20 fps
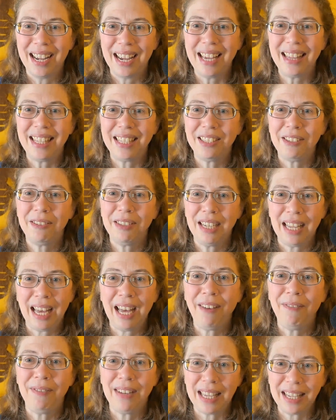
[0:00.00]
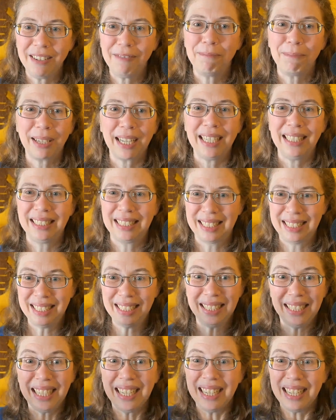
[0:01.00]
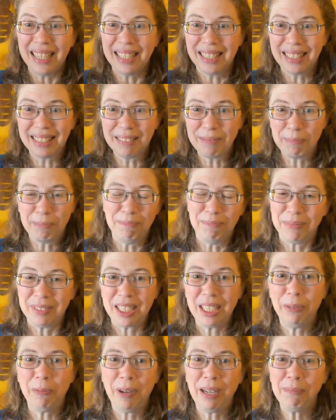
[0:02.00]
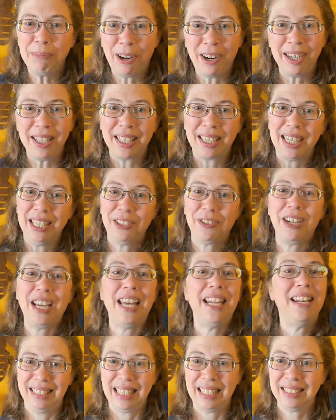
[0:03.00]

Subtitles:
And that have native plants to one part of the country and